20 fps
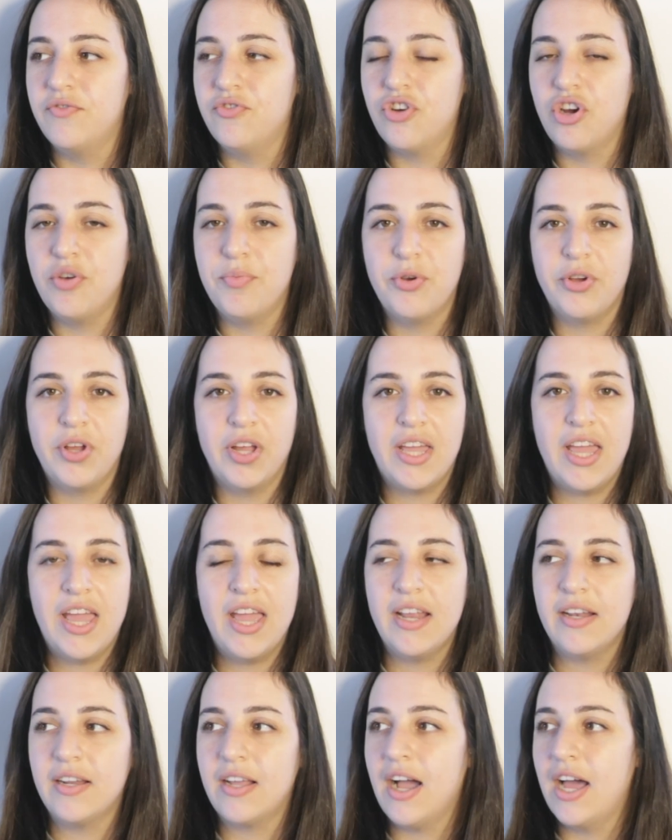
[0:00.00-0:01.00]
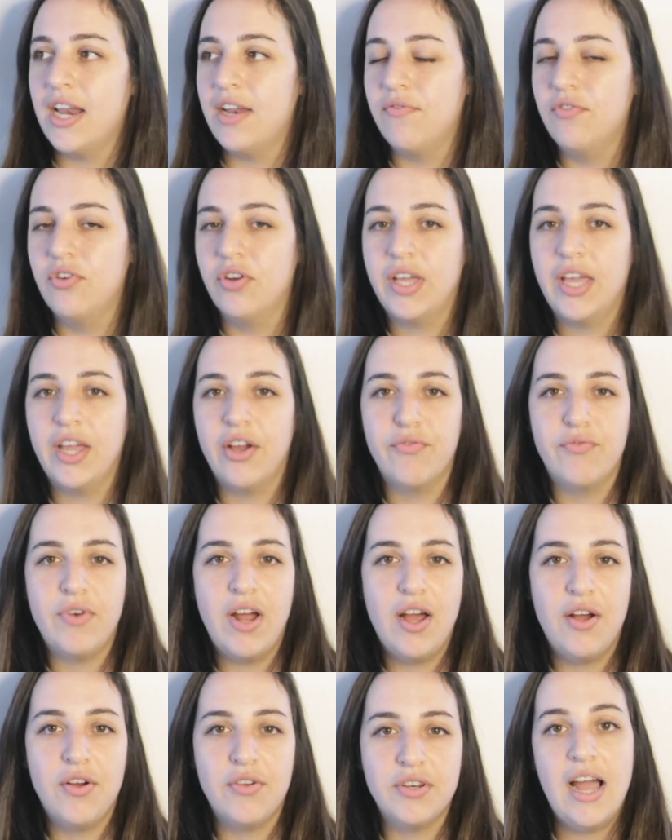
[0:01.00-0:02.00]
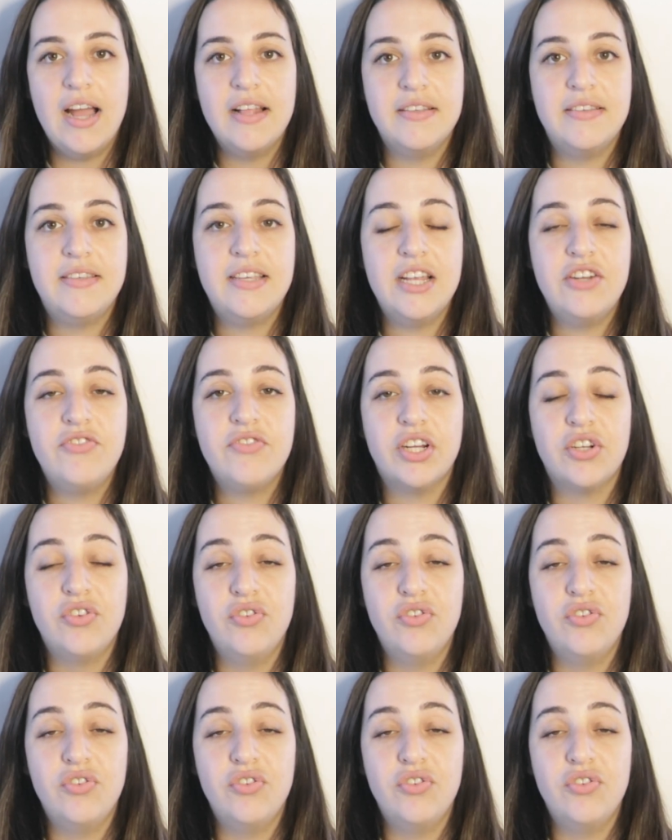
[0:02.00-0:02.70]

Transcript: Joburg again, kind of looking around, and Cedric